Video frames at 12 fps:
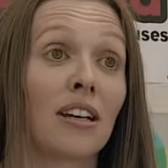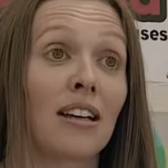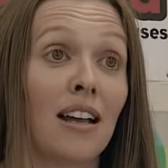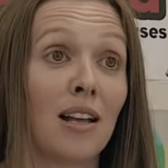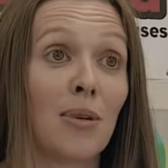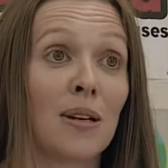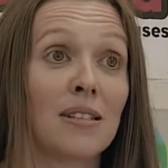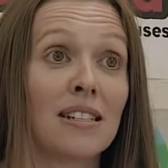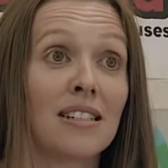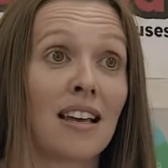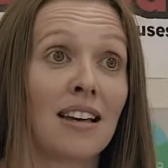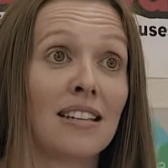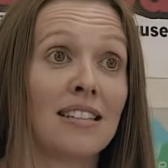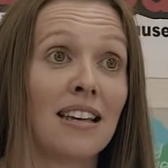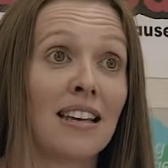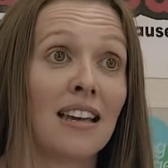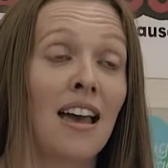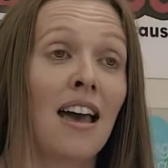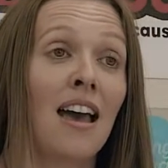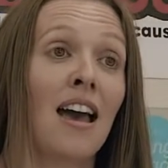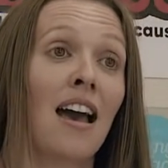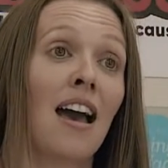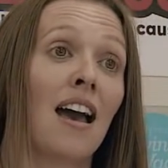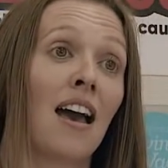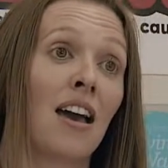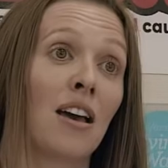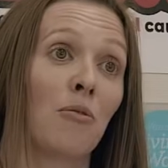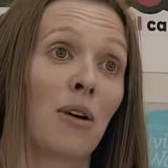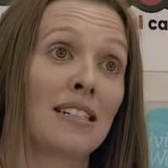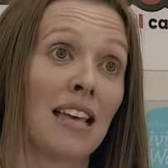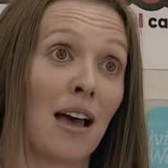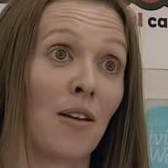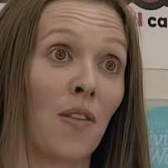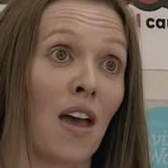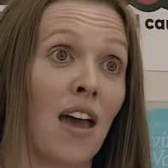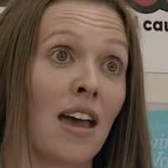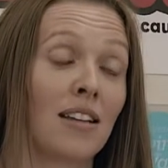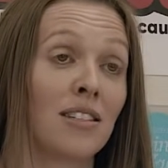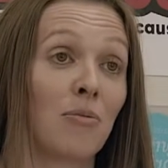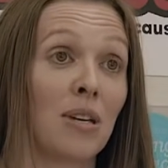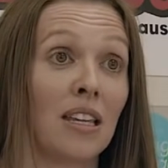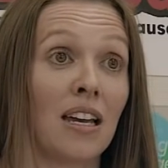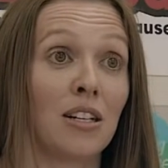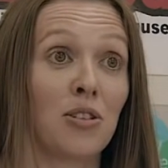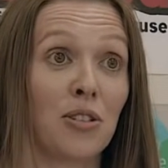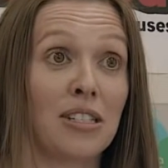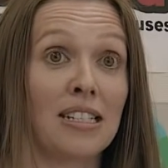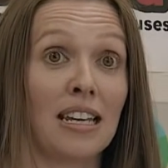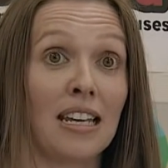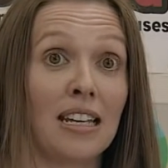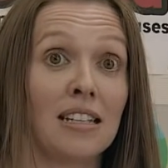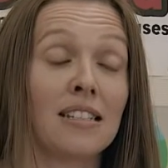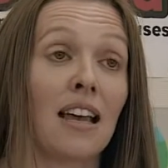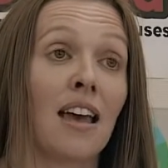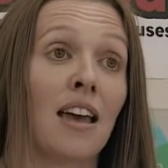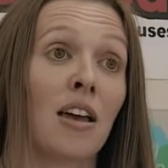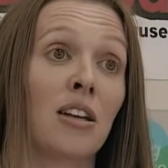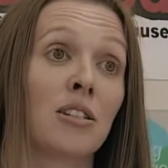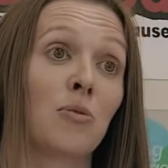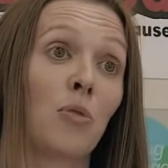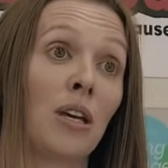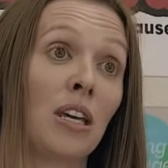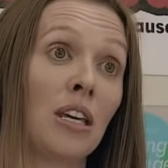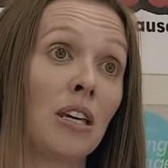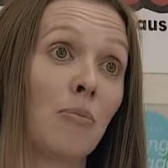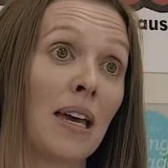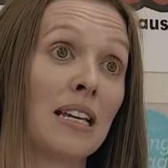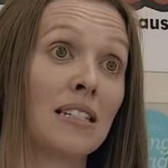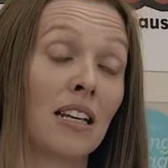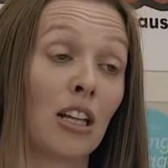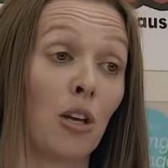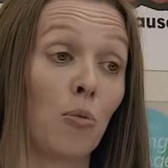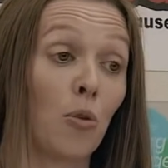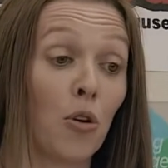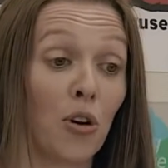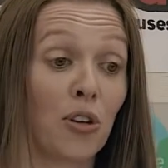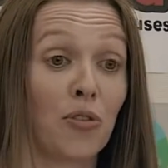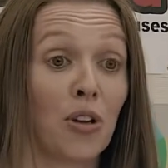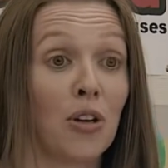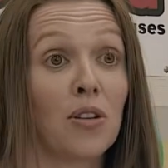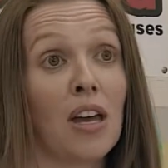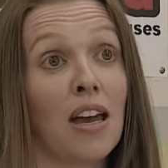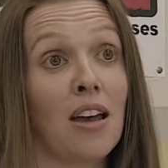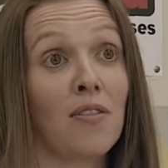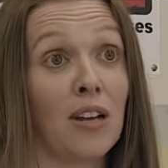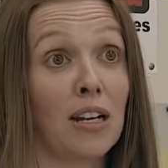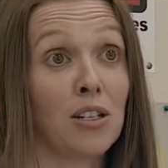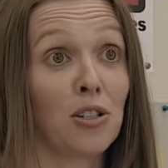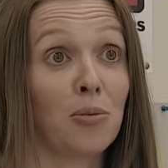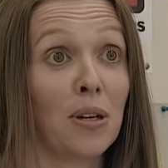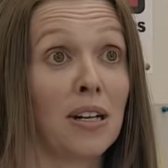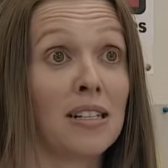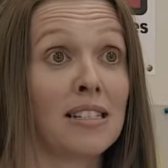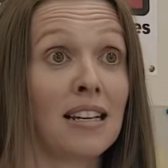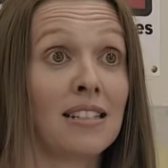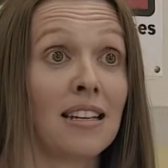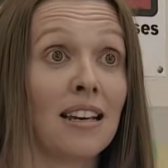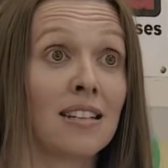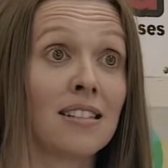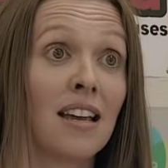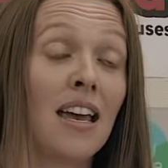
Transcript: Canal Boat Society. I went out there to meet their trustees, and we basically walked through their financial processes.